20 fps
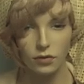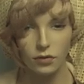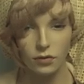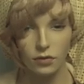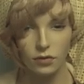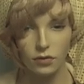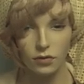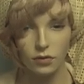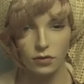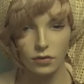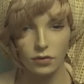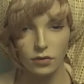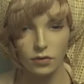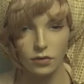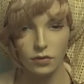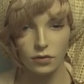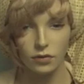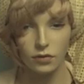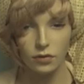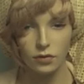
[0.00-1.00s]

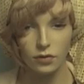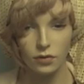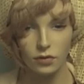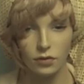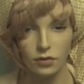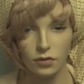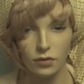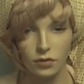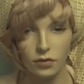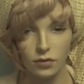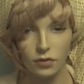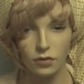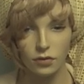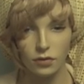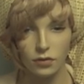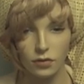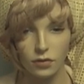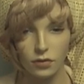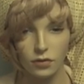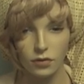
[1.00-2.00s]

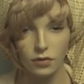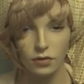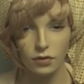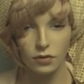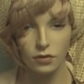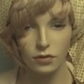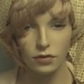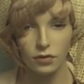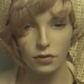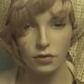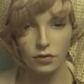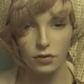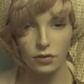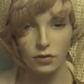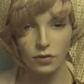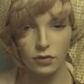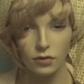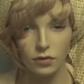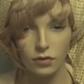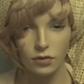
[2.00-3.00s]

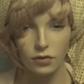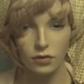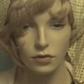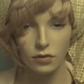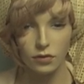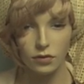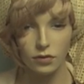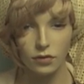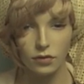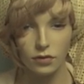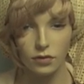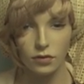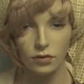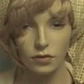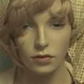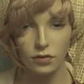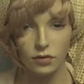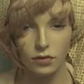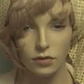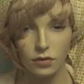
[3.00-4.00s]

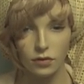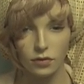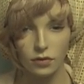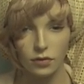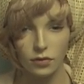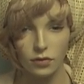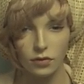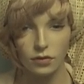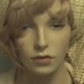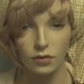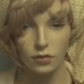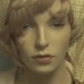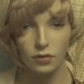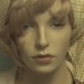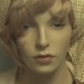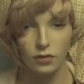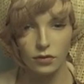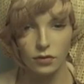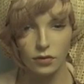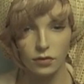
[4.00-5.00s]

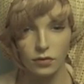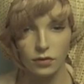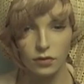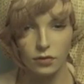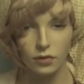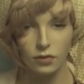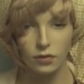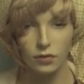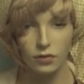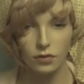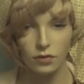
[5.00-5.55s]
(silent)